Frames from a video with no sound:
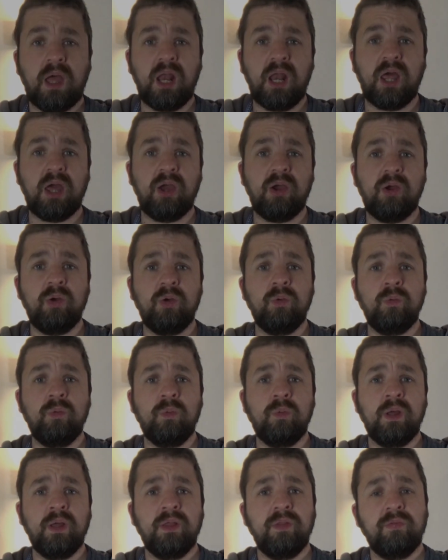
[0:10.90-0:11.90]

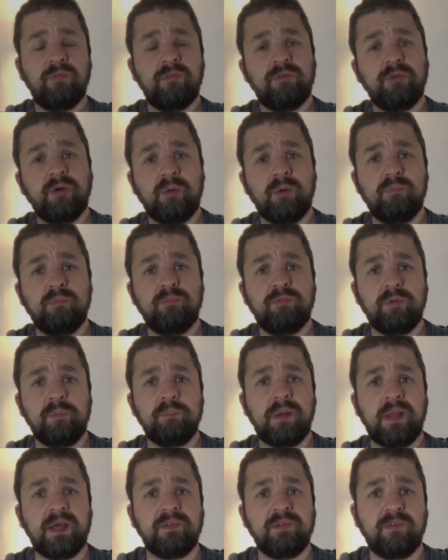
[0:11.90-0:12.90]
Hello, it's Dom from
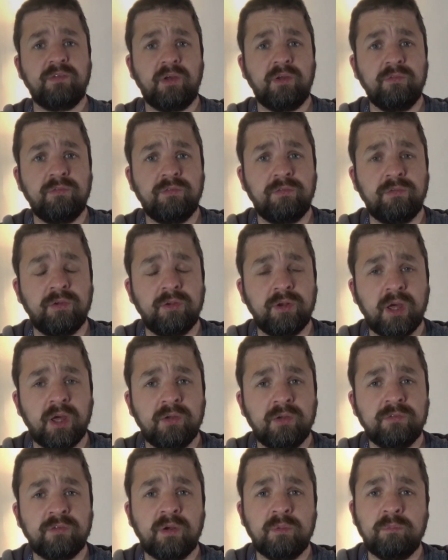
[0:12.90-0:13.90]
Black Toad
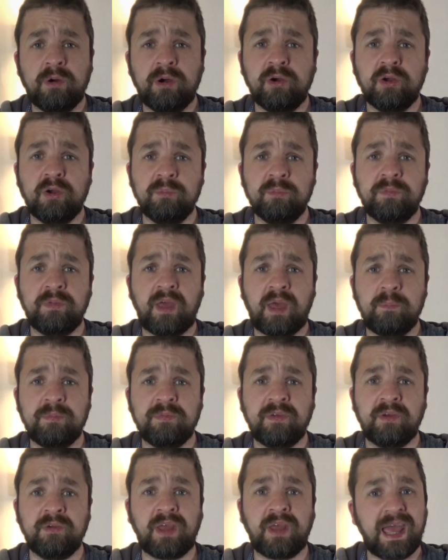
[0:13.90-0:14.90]
Studios and welcome to
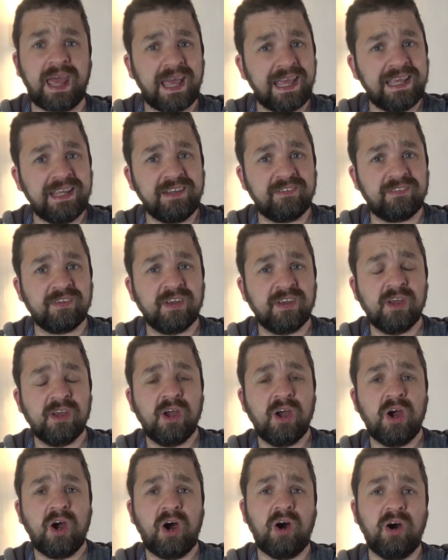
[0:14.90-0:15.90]
episode 8
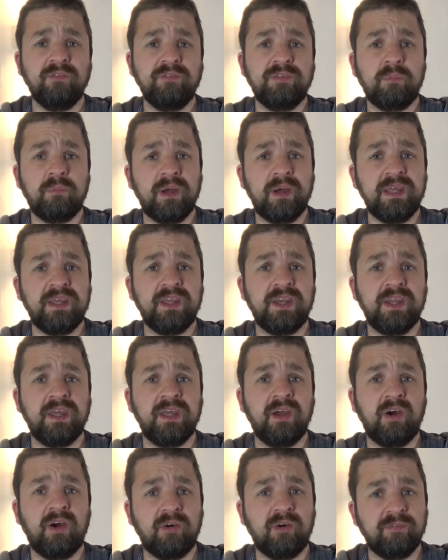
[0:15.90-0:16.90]
of the
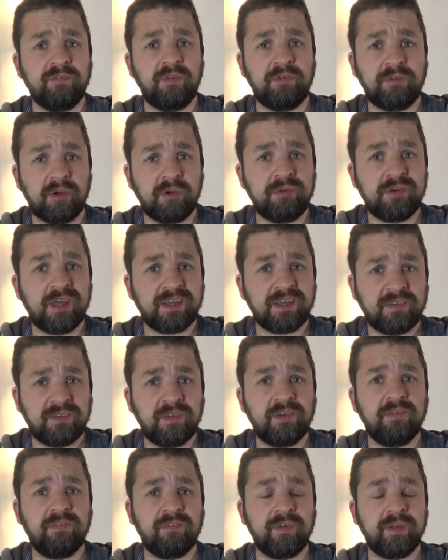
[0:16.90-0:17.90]
Awakening of the Toadak
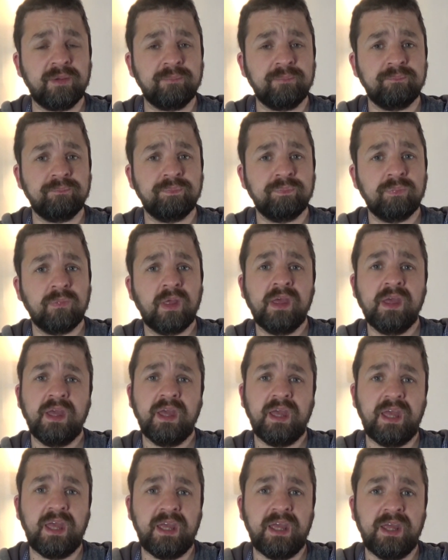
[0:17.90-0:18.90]
Dynasty.
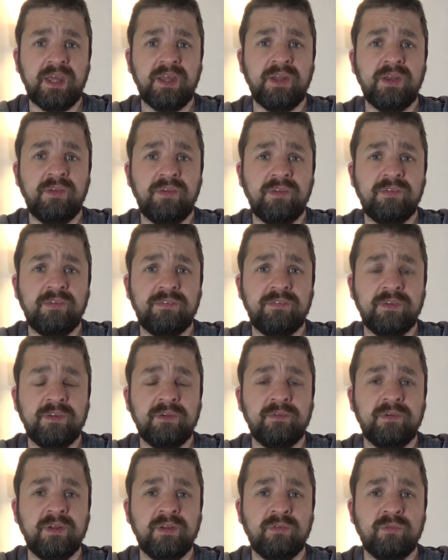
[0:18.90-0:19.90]
In this
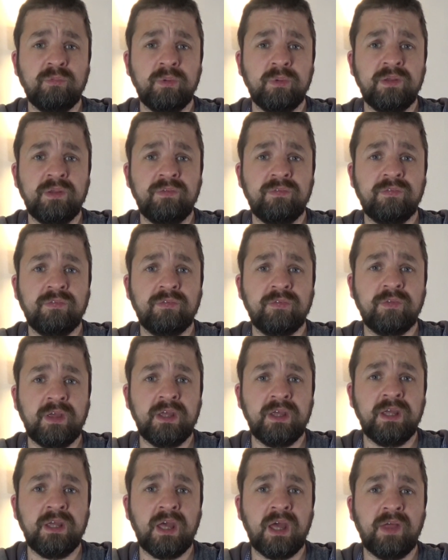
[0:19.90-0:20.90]
series we
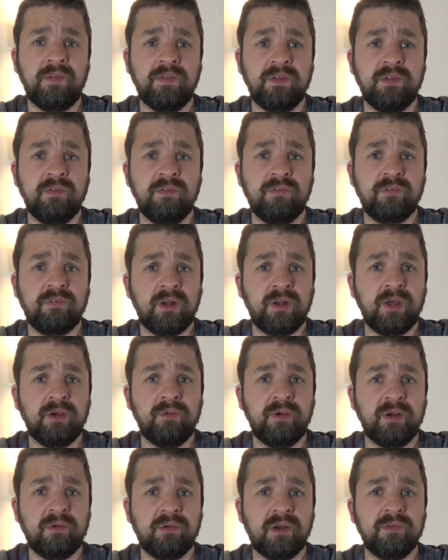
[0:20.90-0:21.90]
see the slow
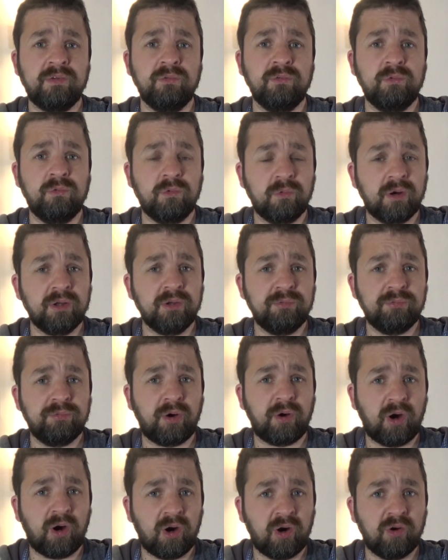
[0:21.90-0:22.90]
and gradual growth
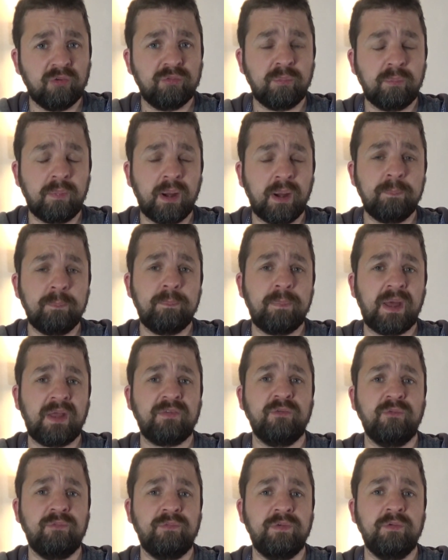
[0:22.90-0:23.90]
of my
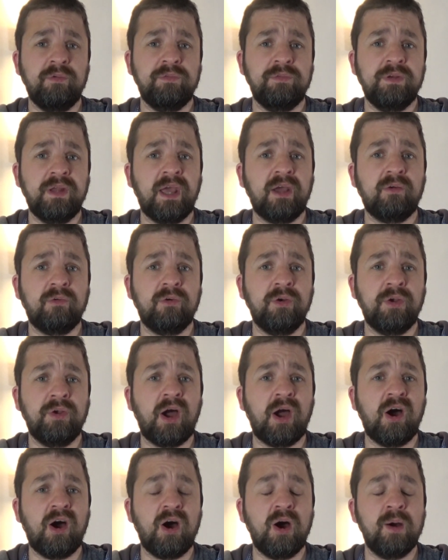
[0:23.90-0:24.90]
battlefield Necron
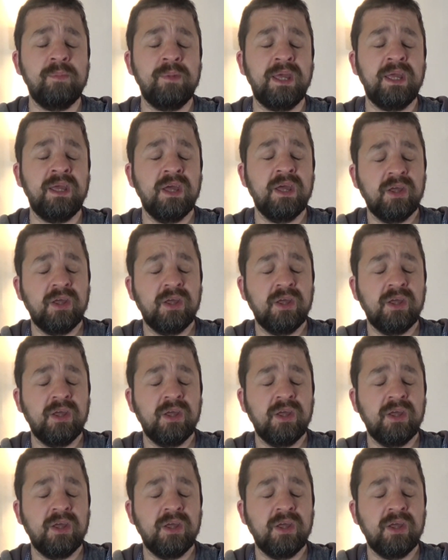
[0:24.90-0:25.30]
army